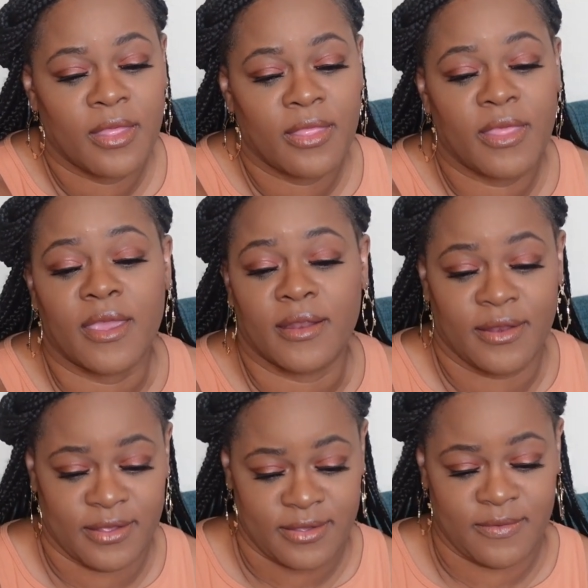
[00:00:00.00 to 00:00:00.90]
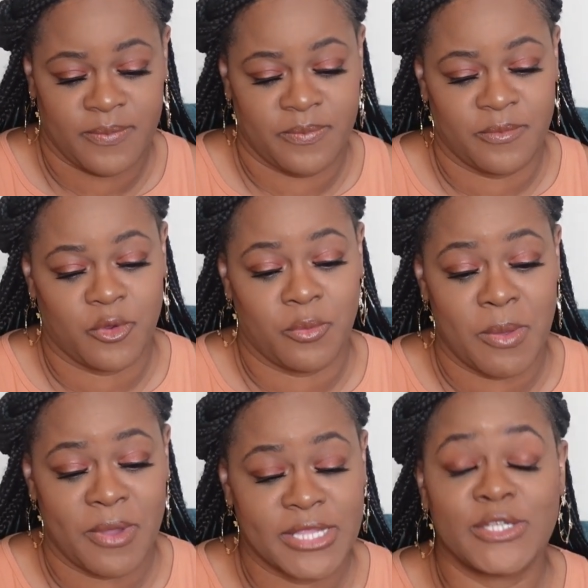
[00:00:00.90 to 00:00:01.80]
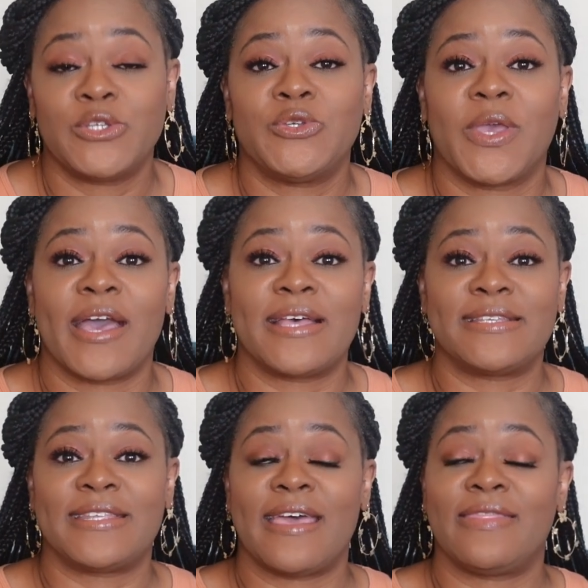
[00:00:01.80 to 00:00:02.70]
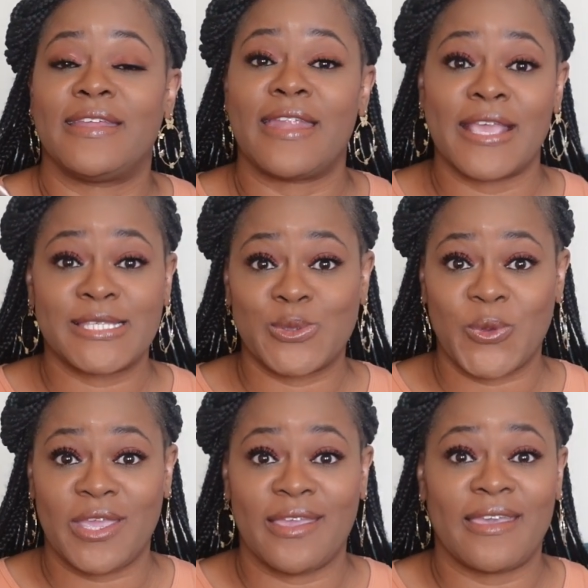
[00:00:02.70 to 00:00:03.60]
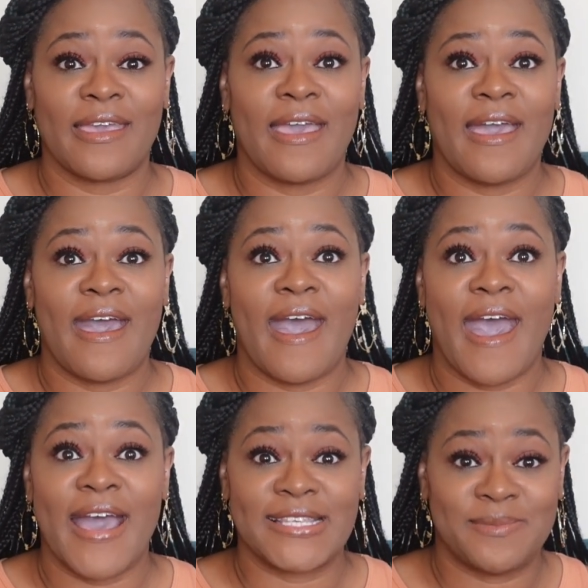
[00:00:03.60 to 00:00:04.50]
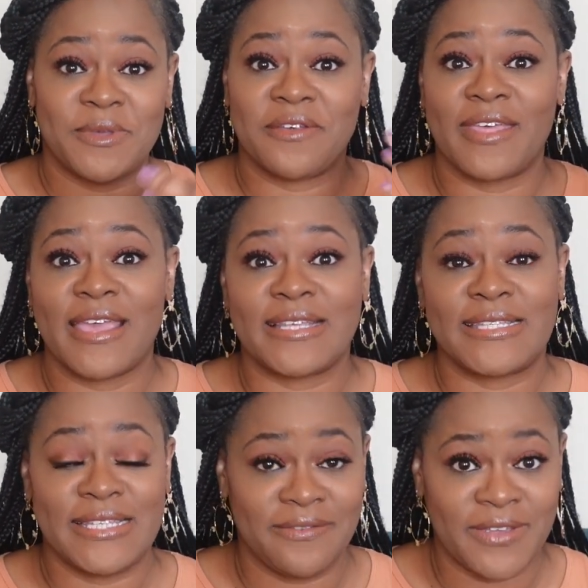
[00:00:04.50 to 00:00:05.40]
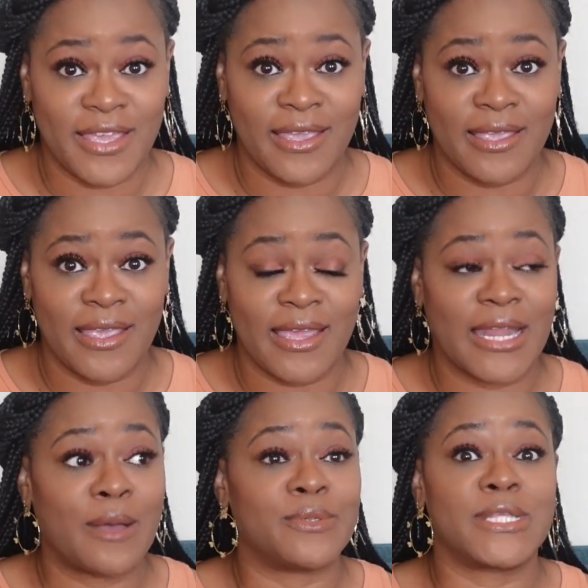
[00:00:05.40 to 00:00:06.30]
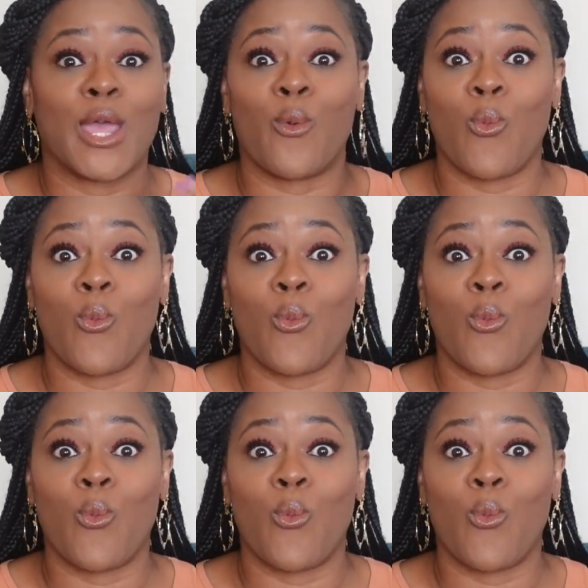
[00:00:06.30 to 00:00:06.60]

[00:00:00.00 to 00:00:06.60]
Then, remember I told you guys that the next week I smelled the SDV and I was like,